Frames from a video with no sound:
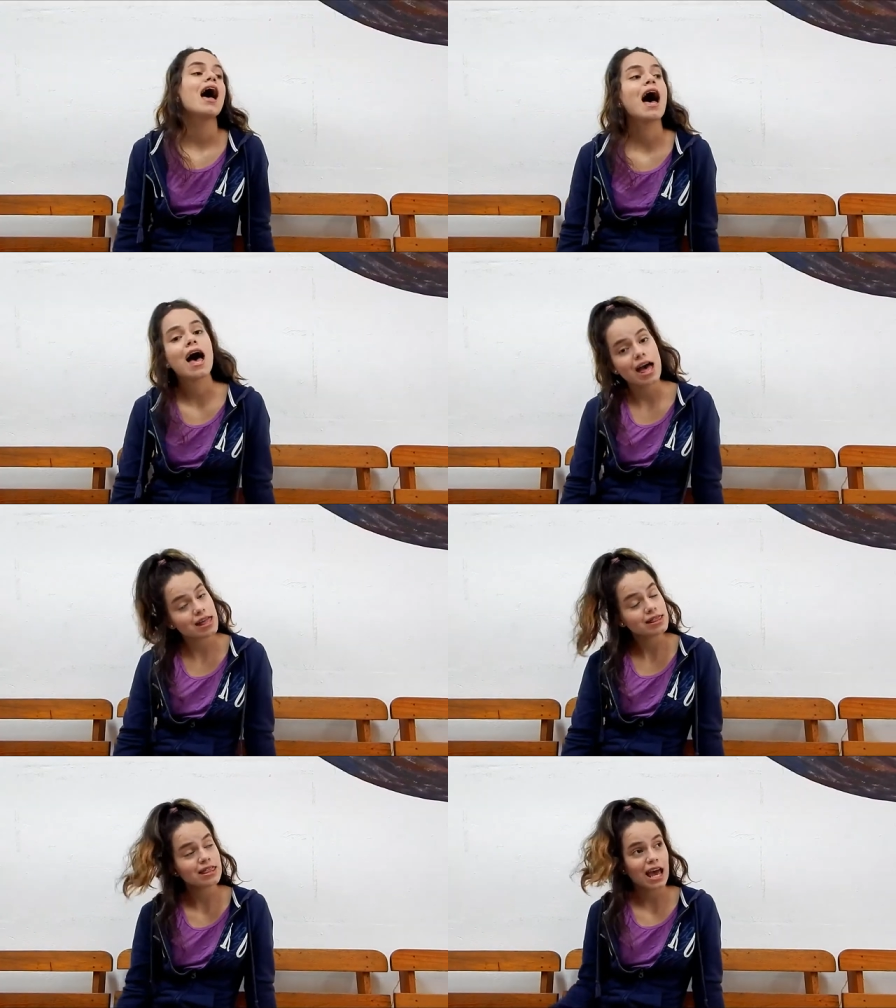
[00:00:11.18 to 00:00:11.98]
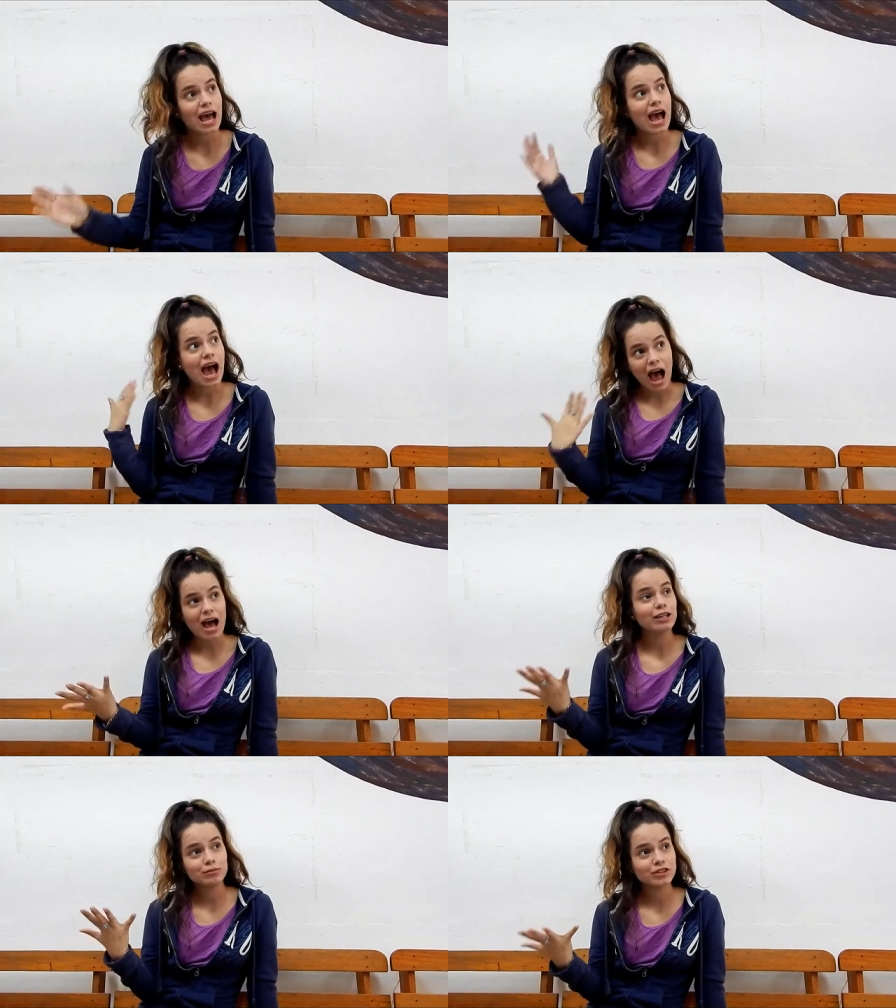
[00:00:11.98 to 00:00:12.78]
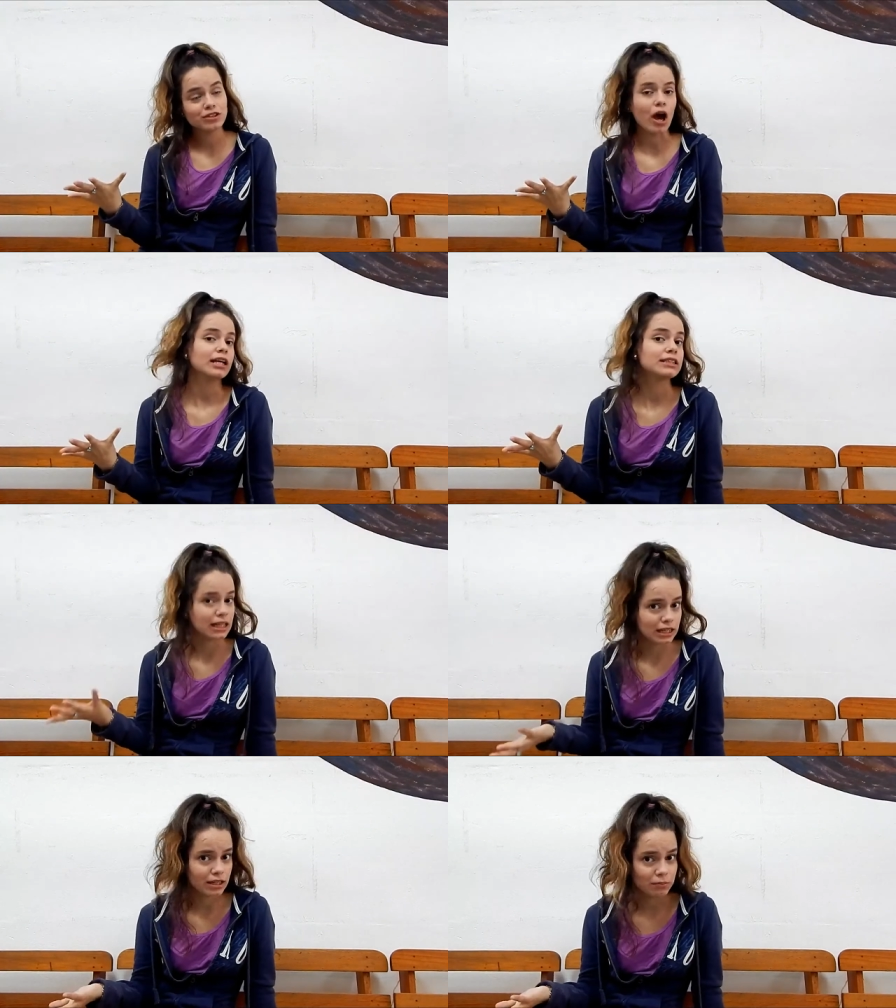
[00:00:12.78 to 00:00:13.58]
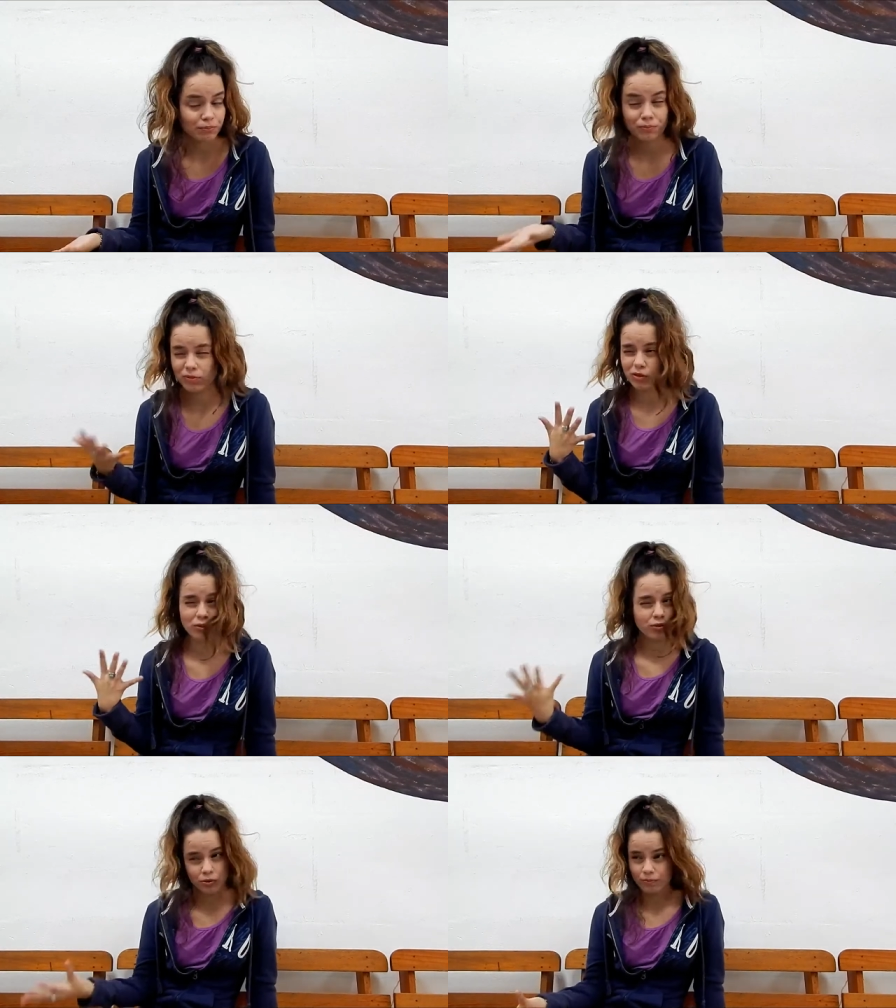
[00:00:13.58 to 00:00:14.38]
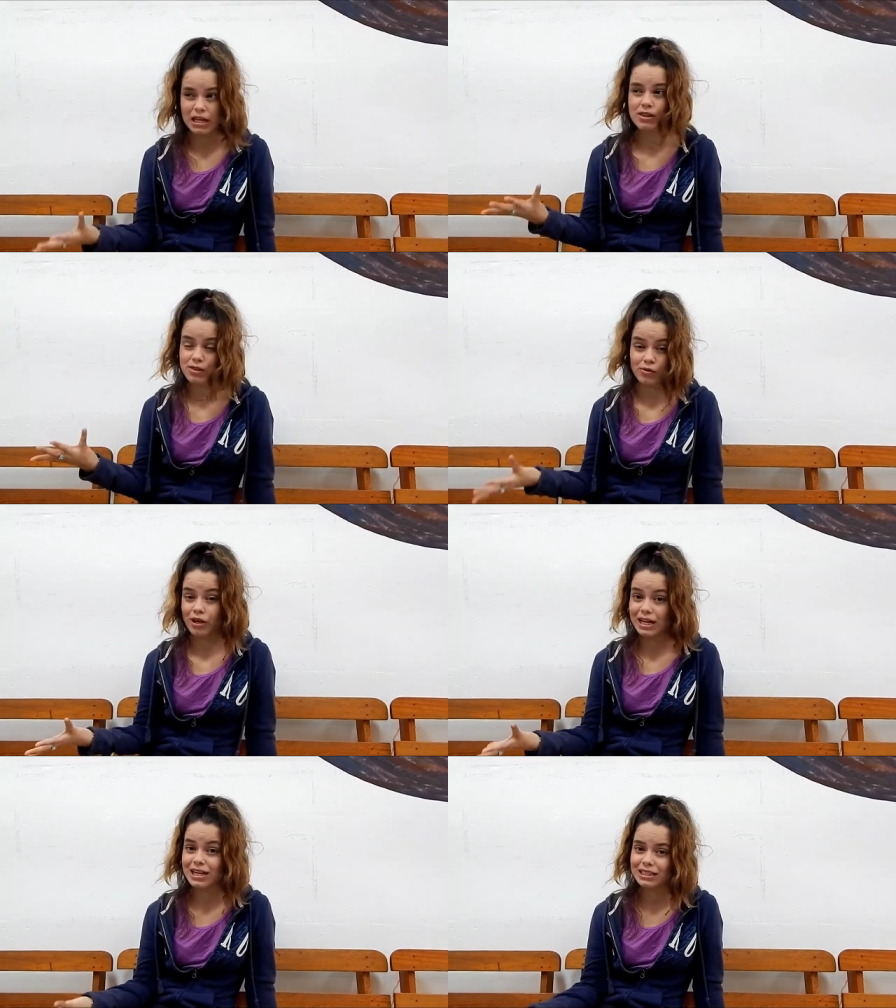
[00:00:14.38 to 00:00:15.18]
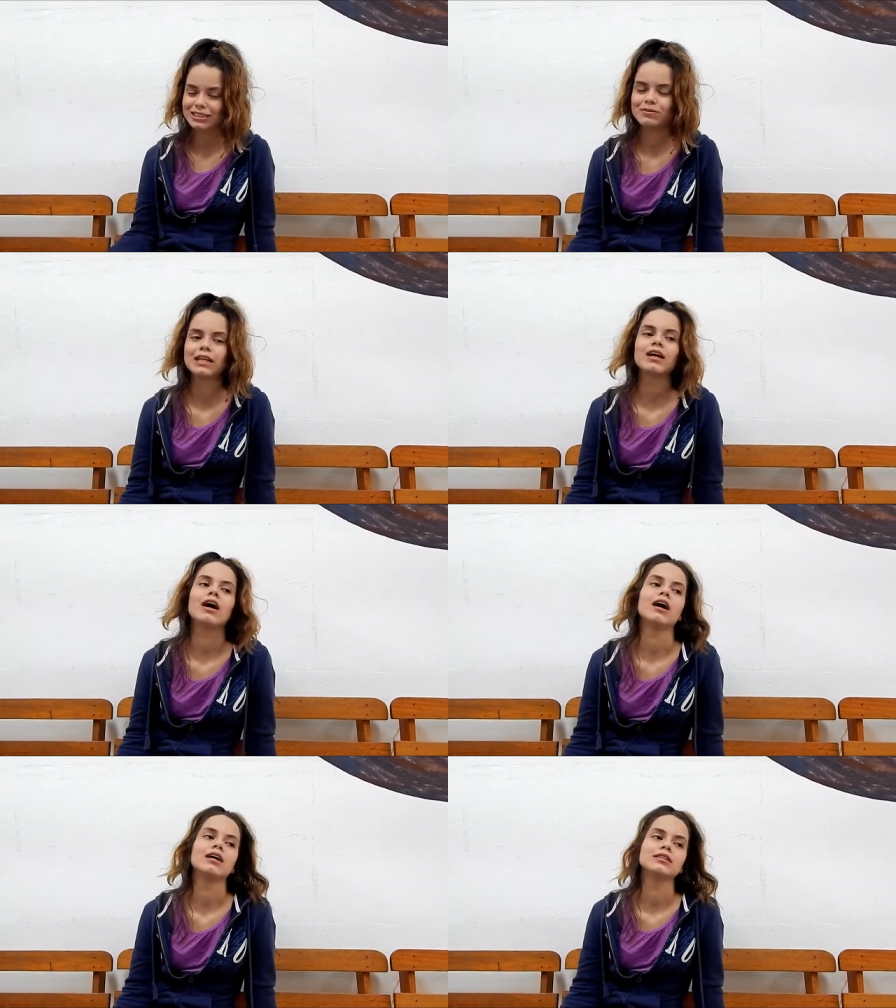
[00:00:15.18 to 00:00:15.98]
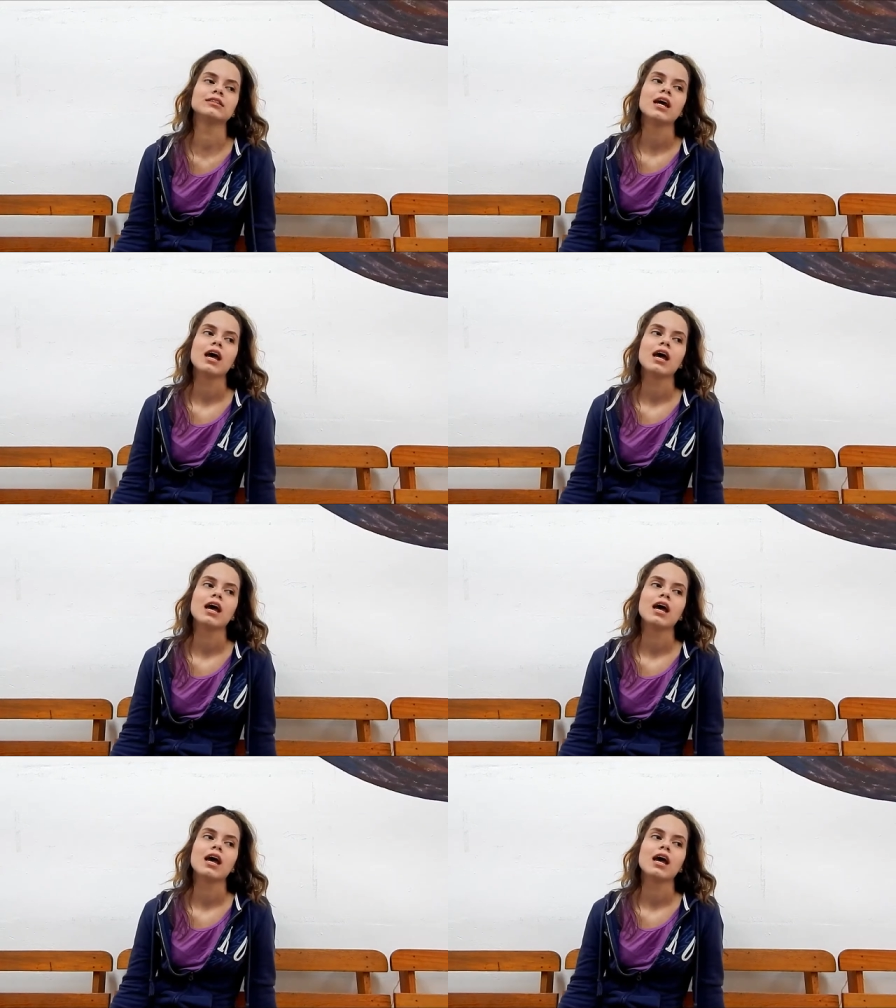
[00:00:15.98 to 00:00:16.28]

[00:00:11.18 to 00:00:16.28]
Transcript: And I'm so excited to be doing this because